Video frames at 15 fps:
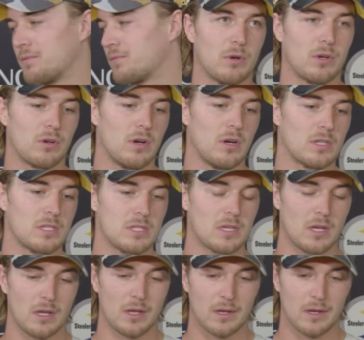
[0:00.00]
Across,
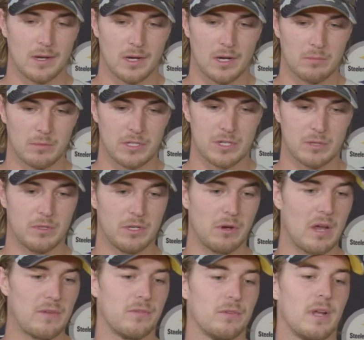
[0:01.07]
um, extremely
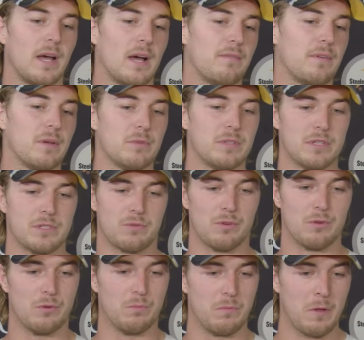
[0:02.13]
grateful to have him in this
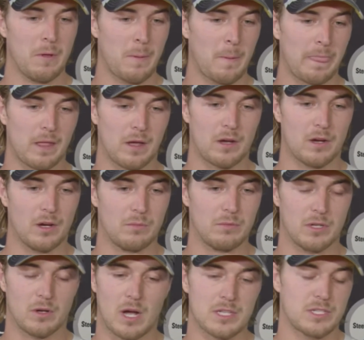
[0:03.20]
room. Um, you
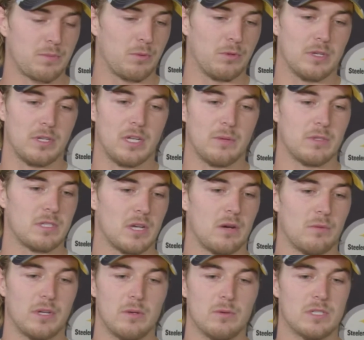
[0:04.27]
know, I supported him a ton
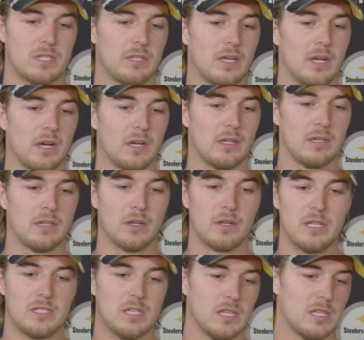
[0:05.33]
when he was in there, and you know
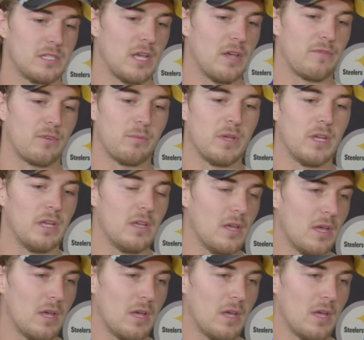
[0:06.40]
he's done the same for me.